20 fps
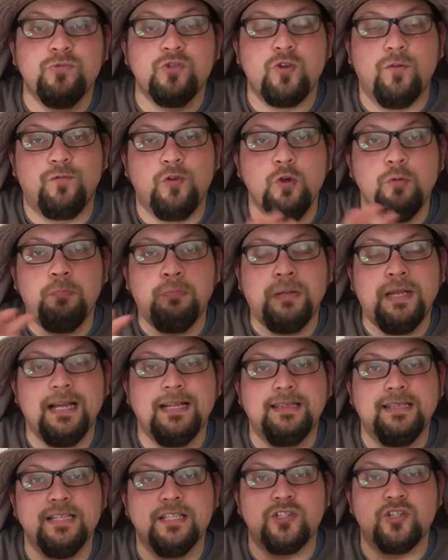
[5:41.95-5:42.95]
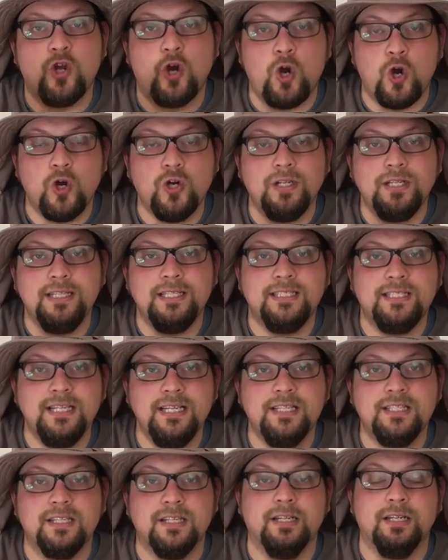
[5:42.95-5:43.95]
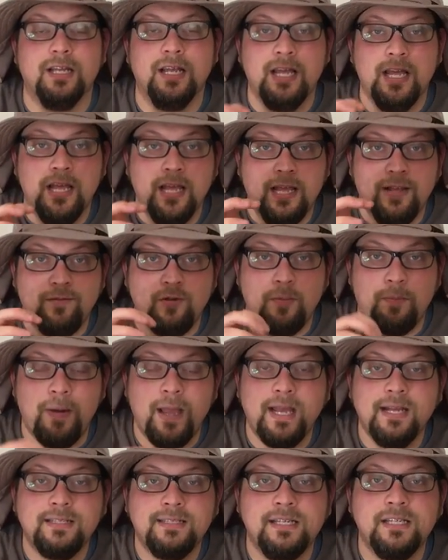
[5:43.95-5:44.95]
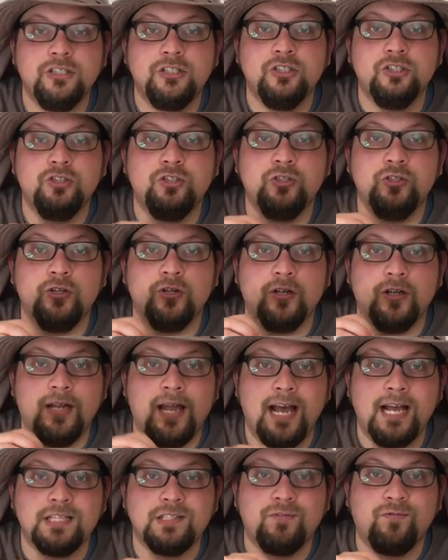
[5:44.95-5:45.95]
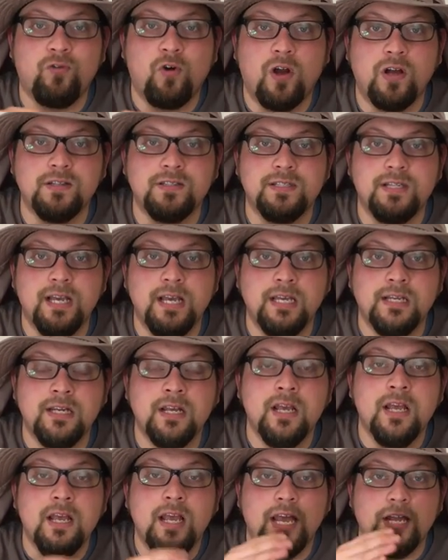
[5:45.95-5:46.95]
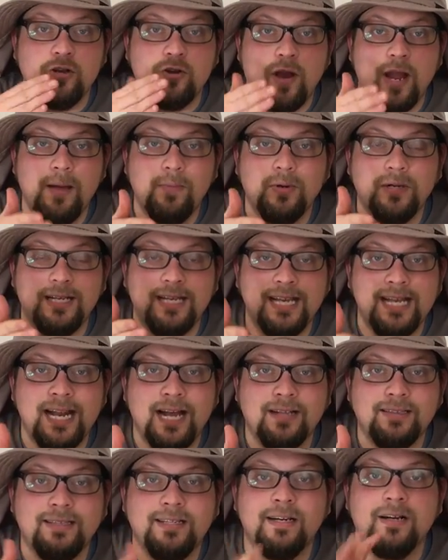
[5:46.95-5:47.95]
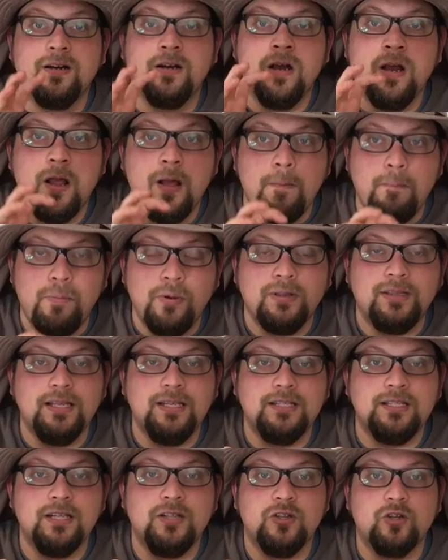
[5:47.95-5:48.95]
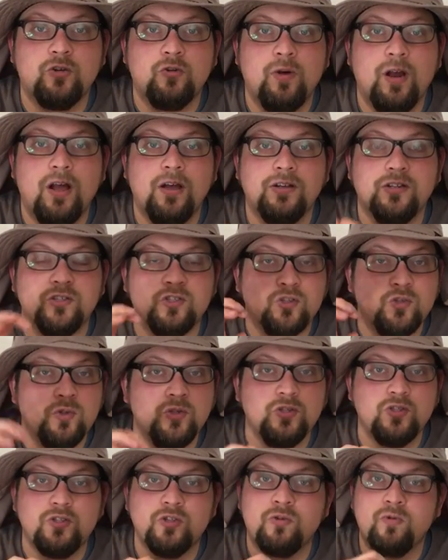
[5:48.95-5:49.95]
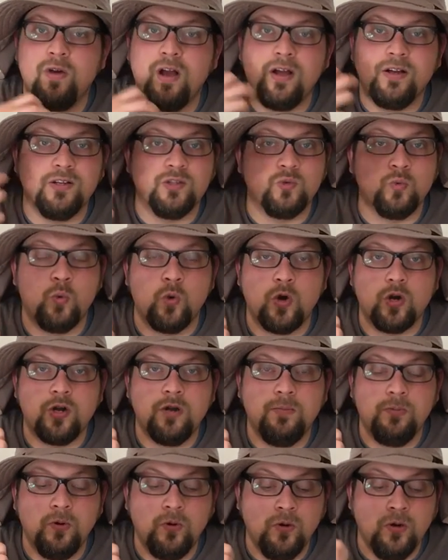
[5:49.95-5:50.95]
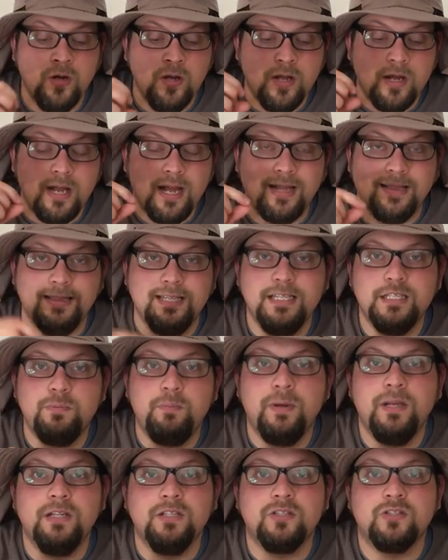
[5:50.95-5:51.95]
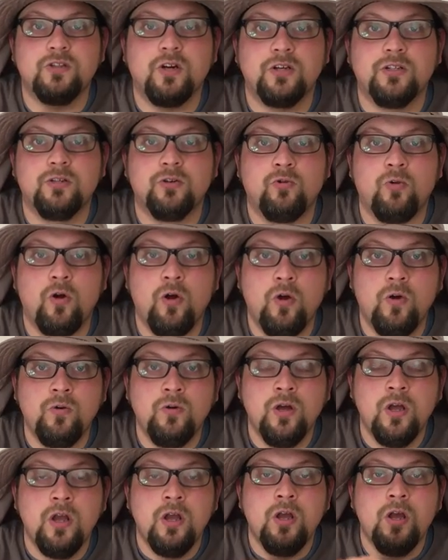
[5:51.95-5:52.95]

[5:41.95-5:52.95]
So if you plant this early season, if you pay attention to your last frost date and you're able to get out there, put these in the ground as soon as the ground is workable and these beans start to grow,